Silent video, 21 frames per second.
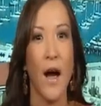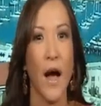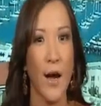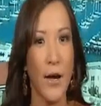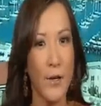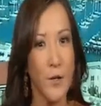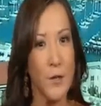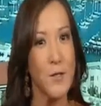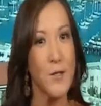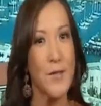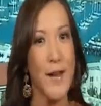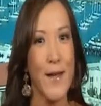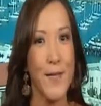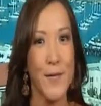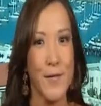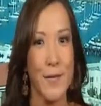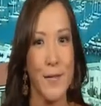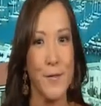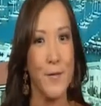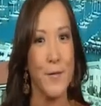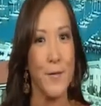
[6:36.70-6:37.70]
I understand
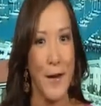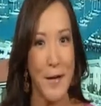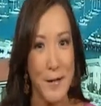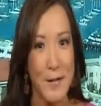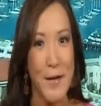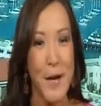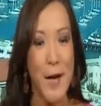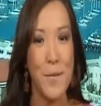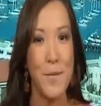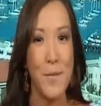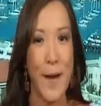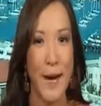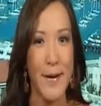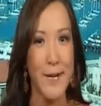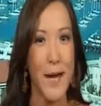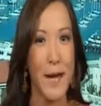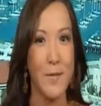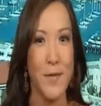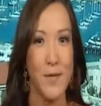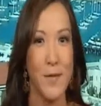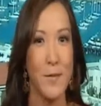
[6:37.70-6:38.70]
that this victim might
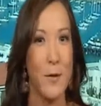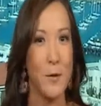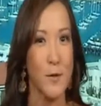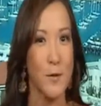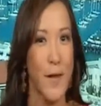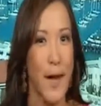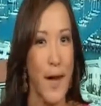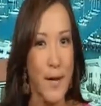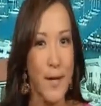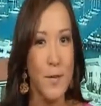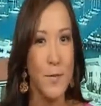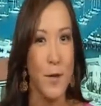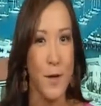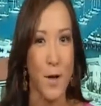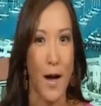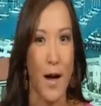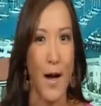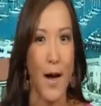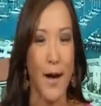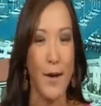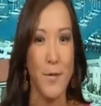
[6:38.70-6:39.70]
not be the most likely
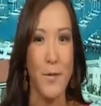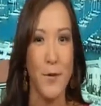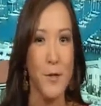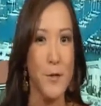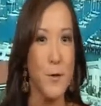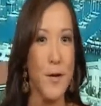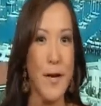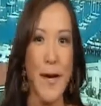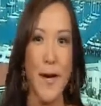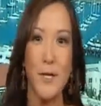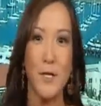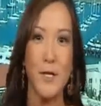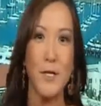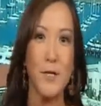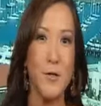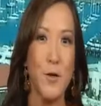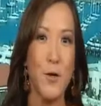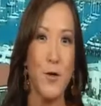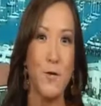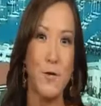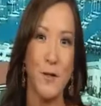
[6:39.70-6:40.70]
guy, but you can't
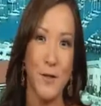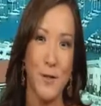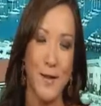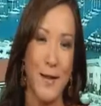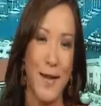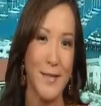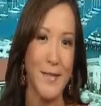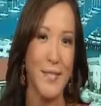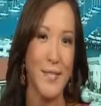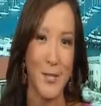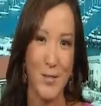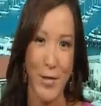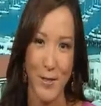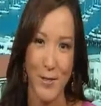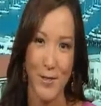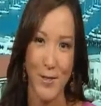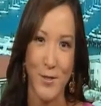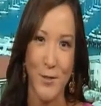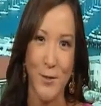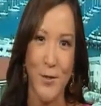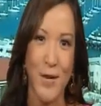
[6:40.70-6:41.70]
condone vigilante
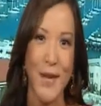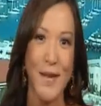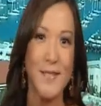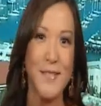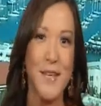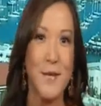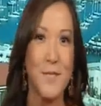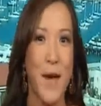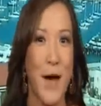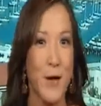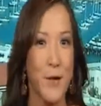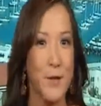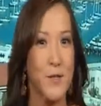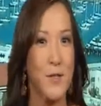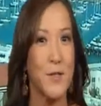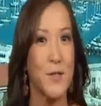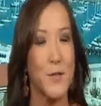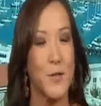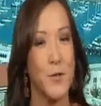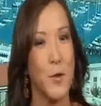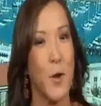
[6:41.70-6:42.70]
justice. You can't take matters
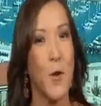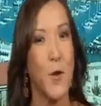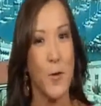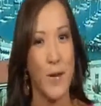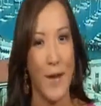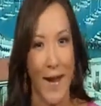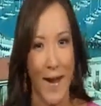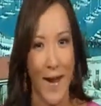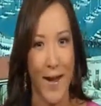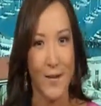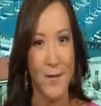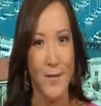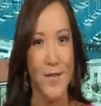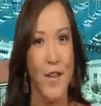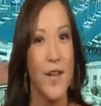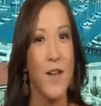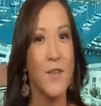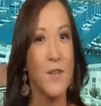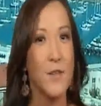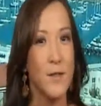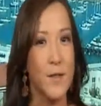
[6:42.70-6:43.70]
into your own hands.
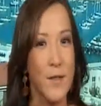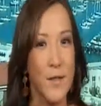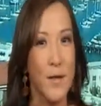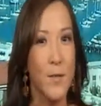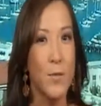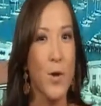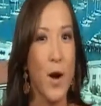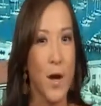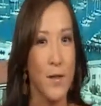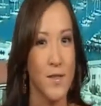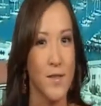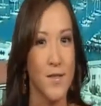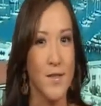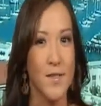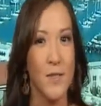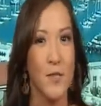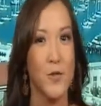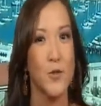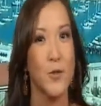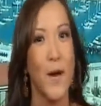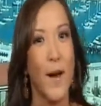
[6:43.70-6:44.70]
There's legal
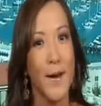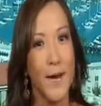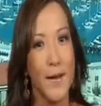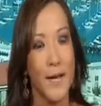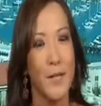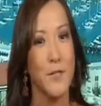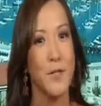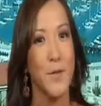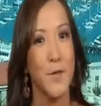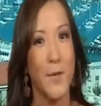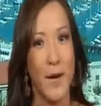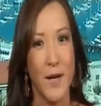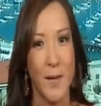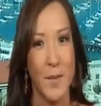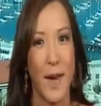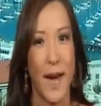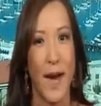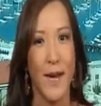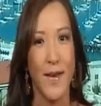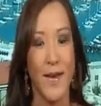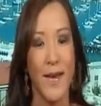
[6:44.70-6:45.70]
processes to try to get your money
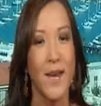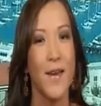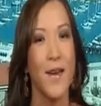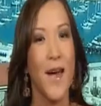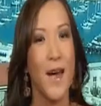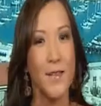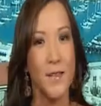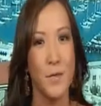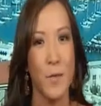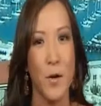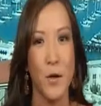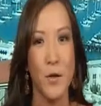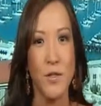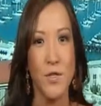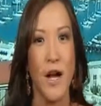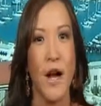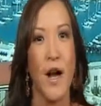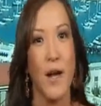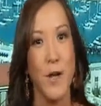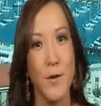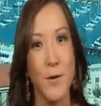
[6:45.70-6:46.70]
back, as opposed
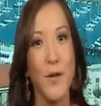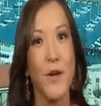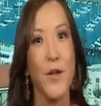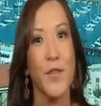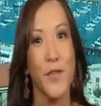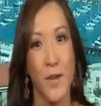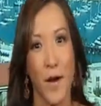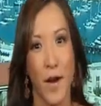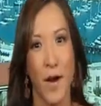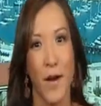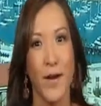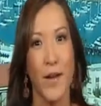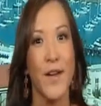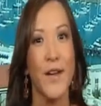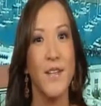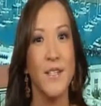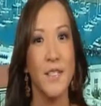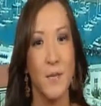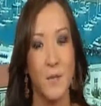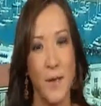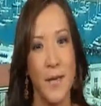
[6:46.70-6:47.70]
to hiring a thug
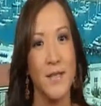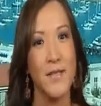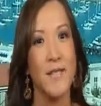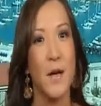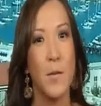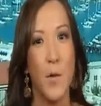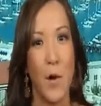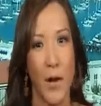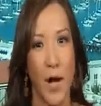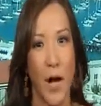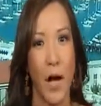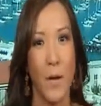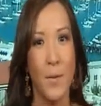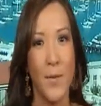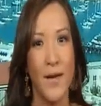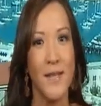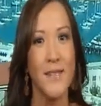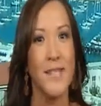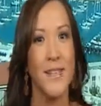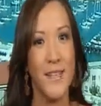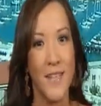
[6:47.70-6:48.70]
to beat someone up,
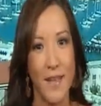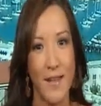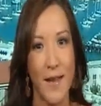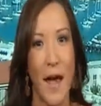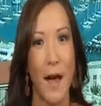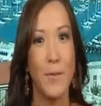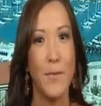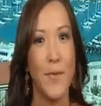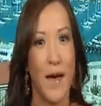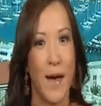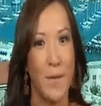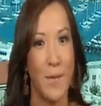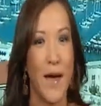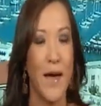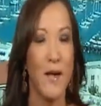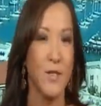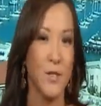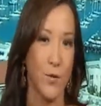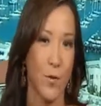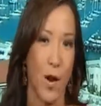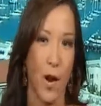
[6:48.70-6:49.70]
to kidnap them,
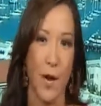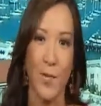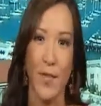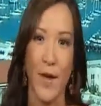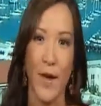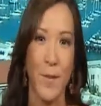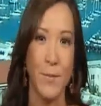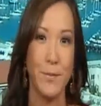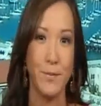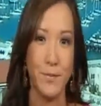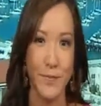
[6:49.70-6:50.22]
and to rob them.